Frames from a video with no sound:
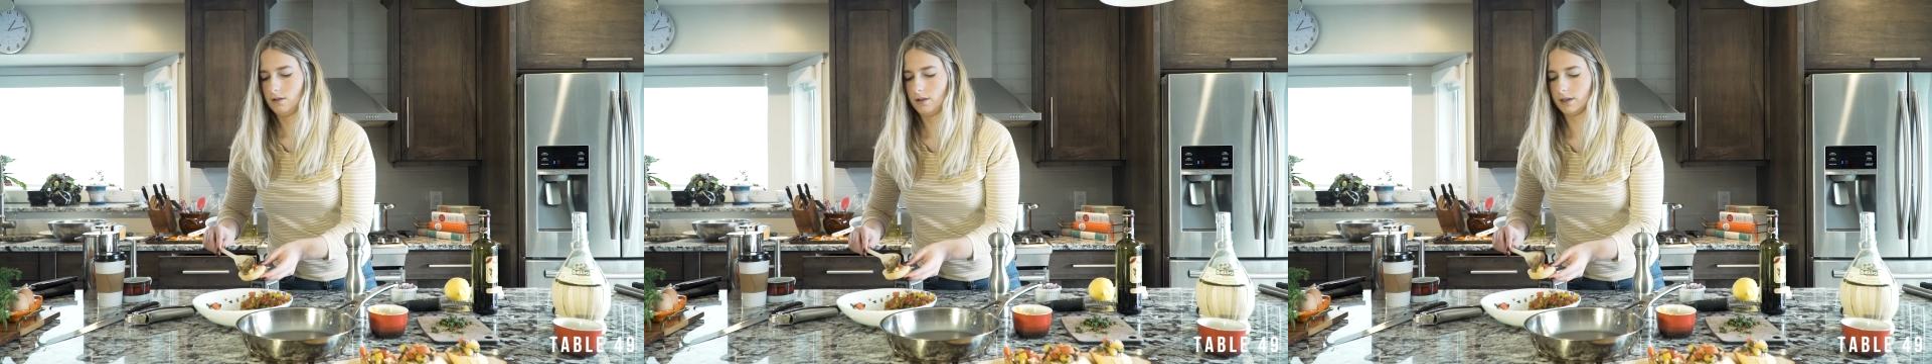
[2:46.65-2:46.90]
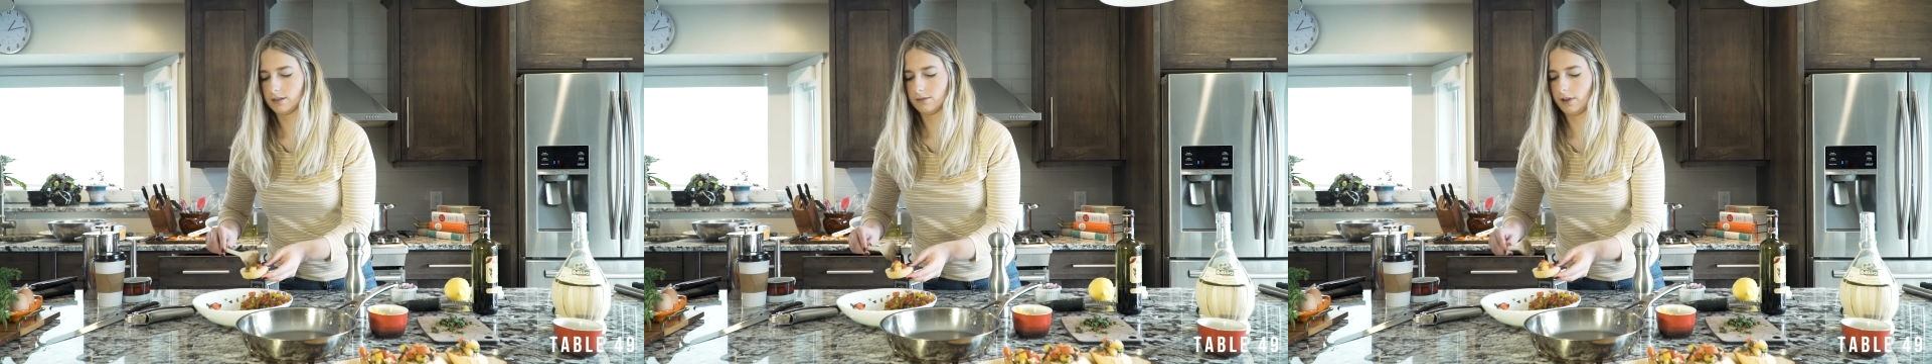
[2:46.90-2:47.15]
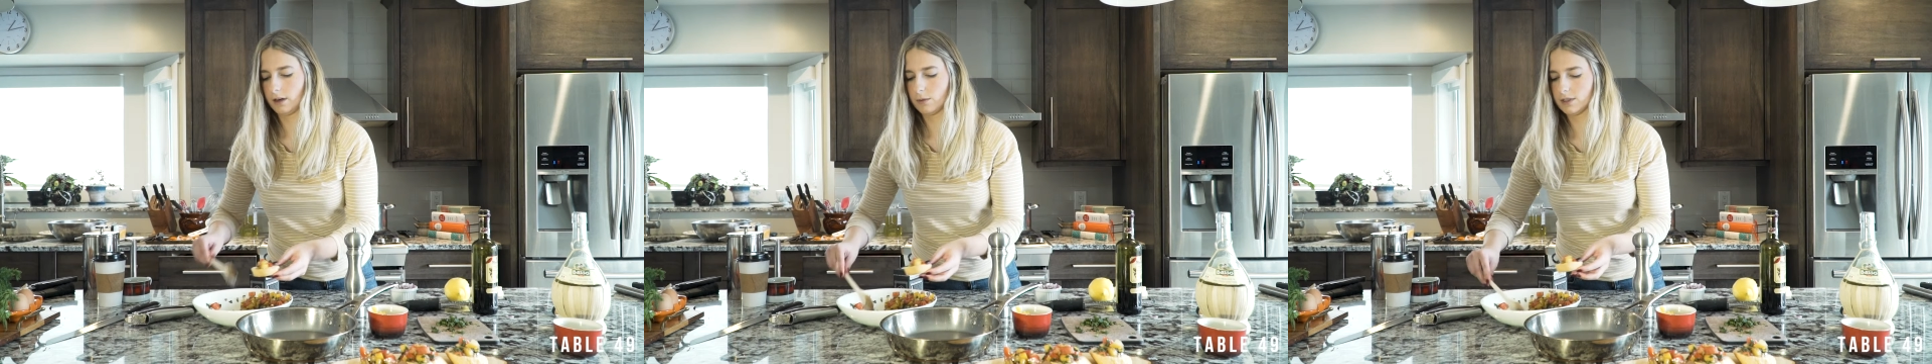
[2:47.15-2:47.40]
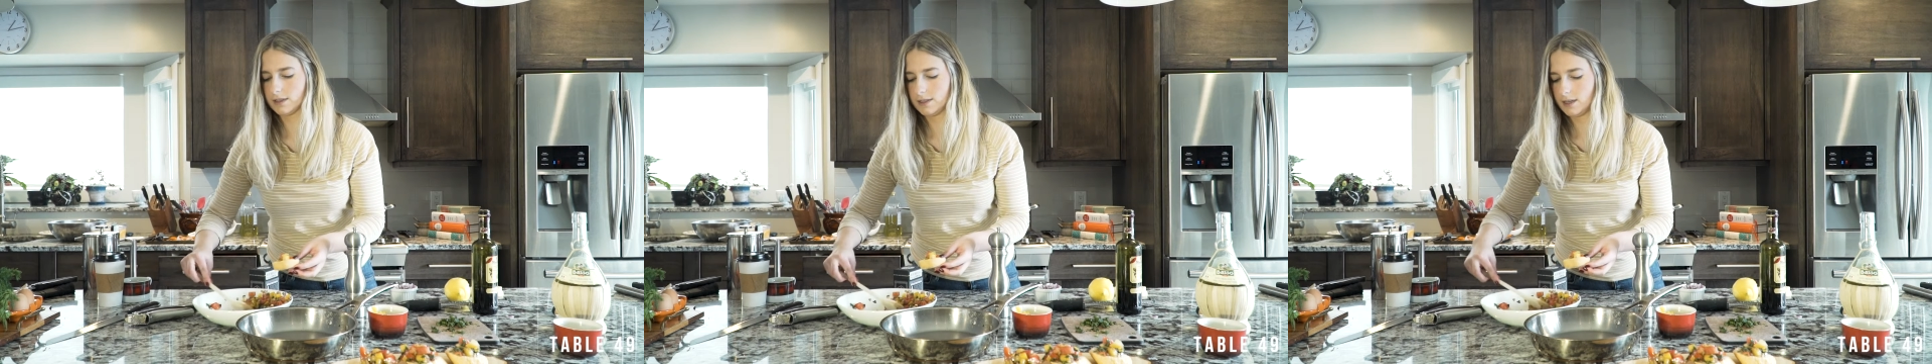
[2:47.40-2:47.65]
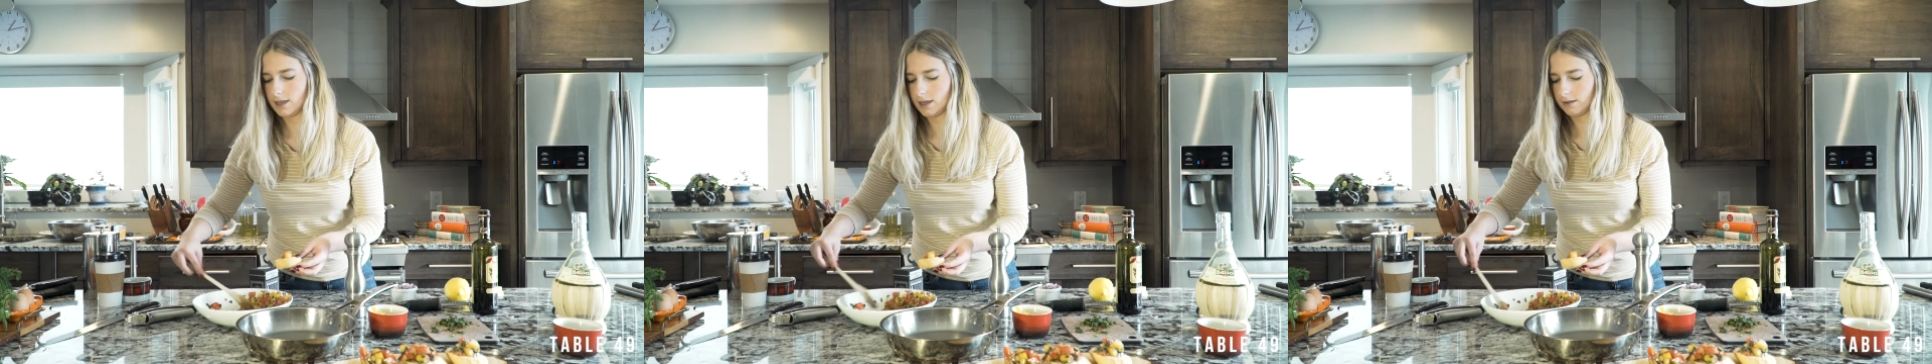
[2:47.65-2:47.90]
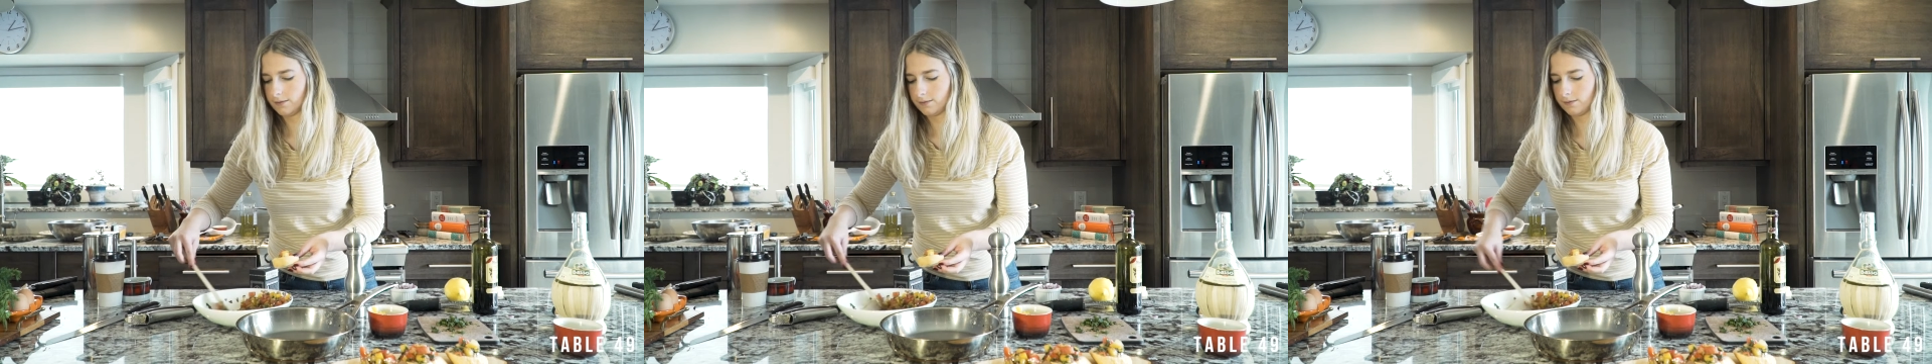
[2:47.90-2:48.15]
Lots of vitamin
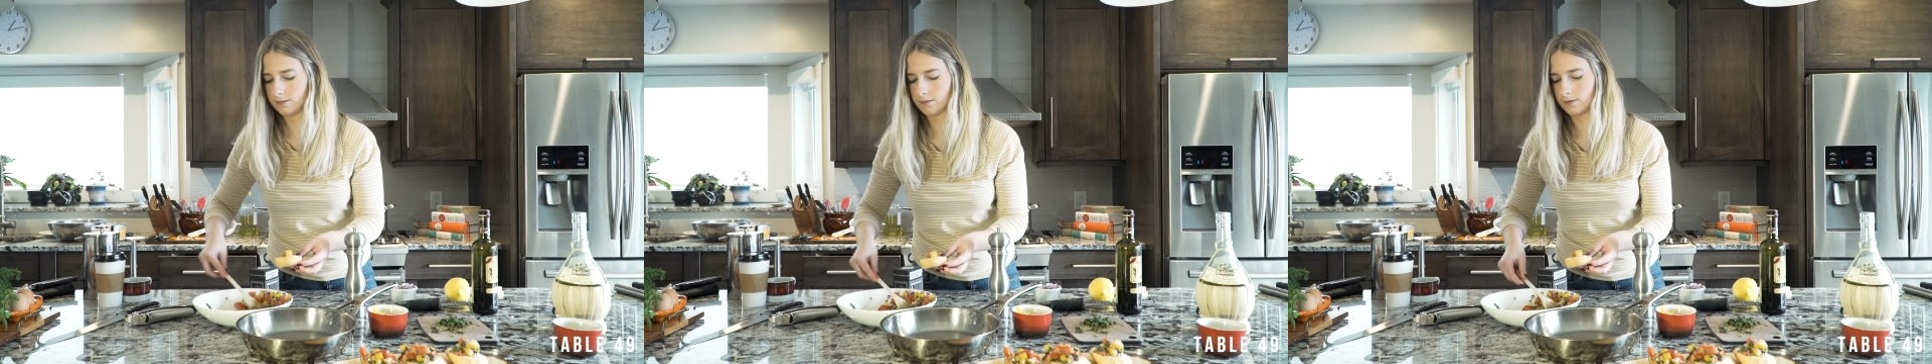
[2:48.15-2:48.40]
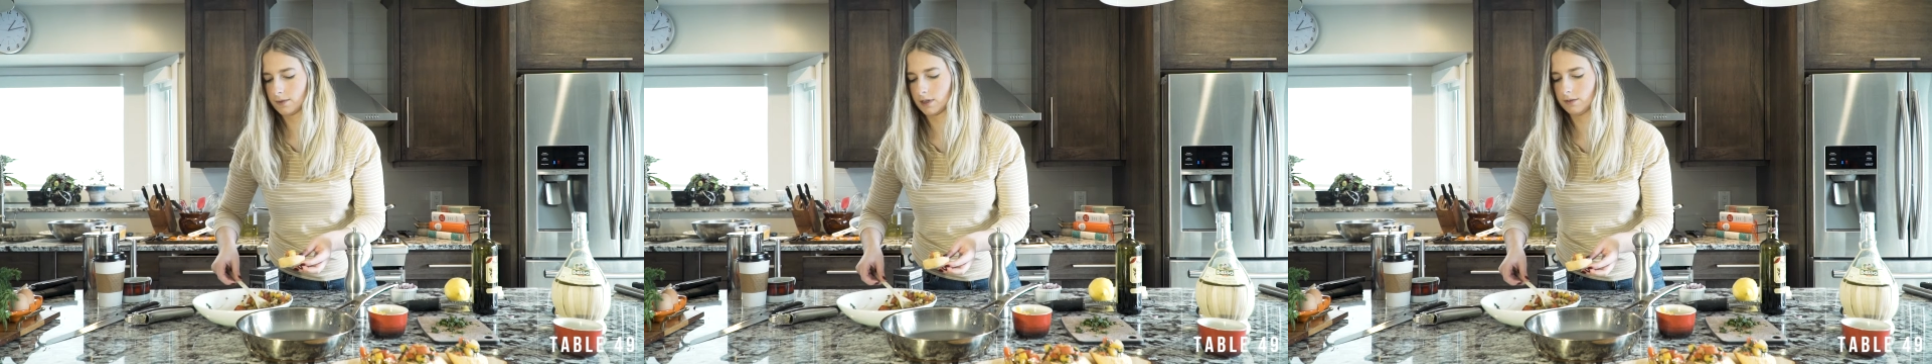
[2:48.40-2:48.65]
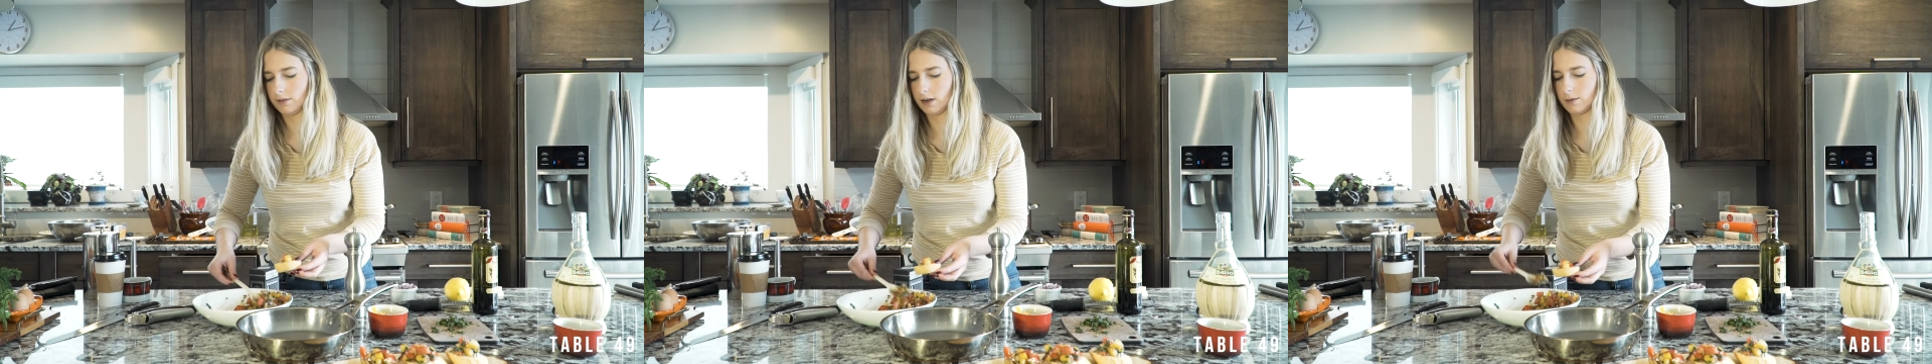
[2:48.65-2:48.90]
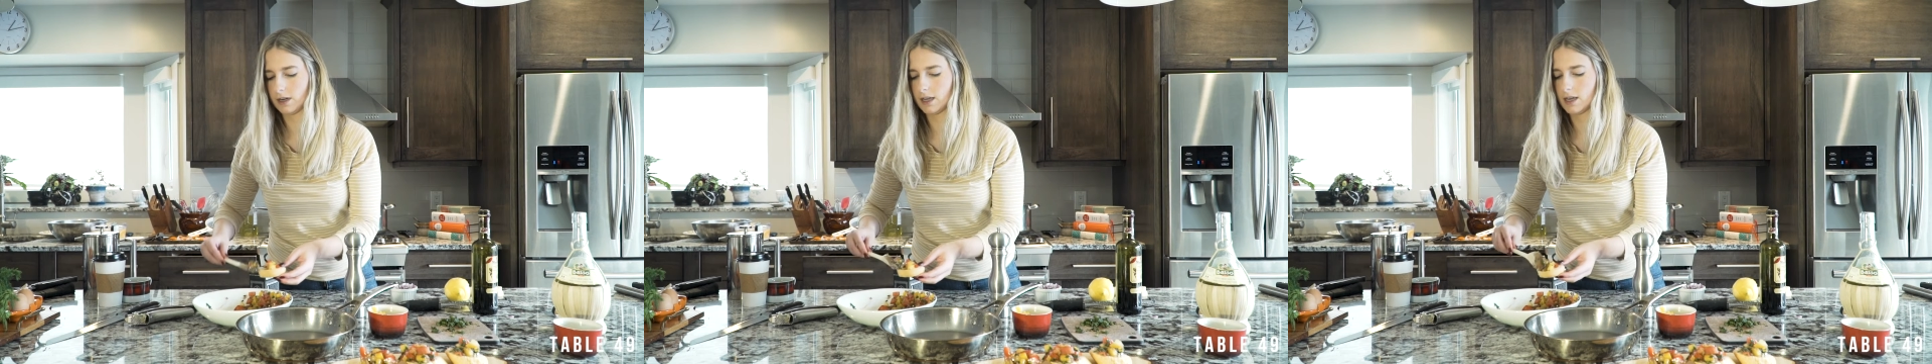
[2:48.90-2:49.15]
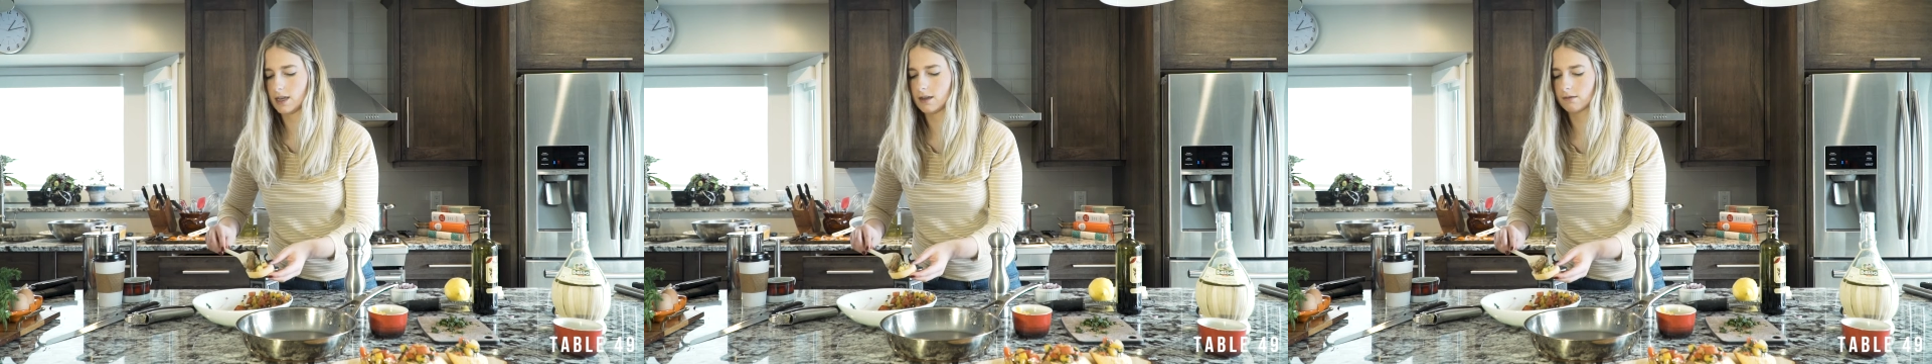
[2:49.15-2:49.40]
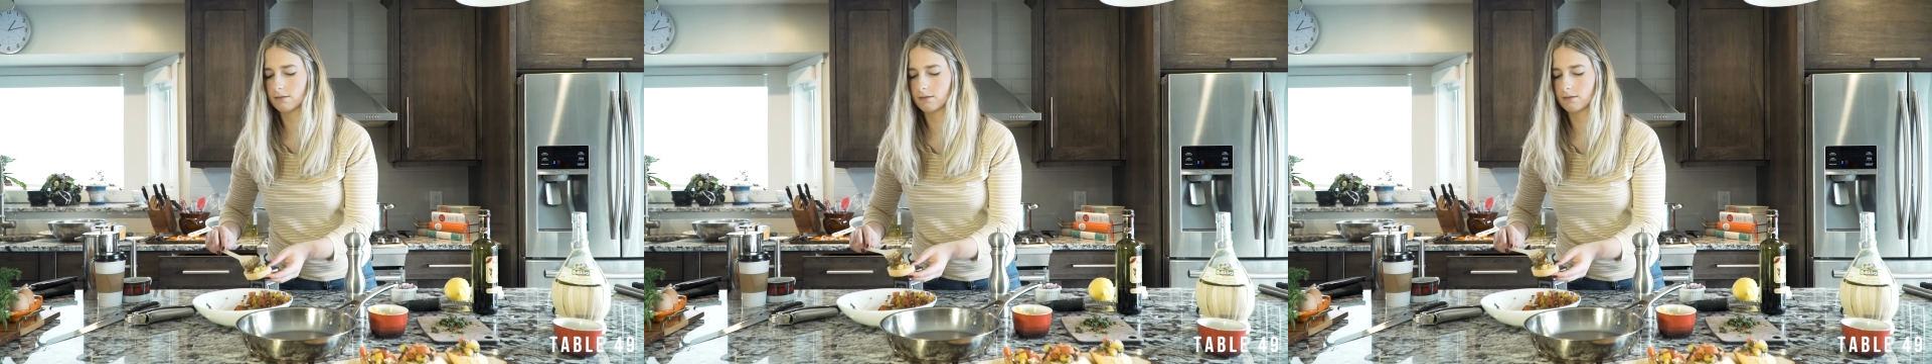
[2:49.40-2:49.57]
C, vitamin E,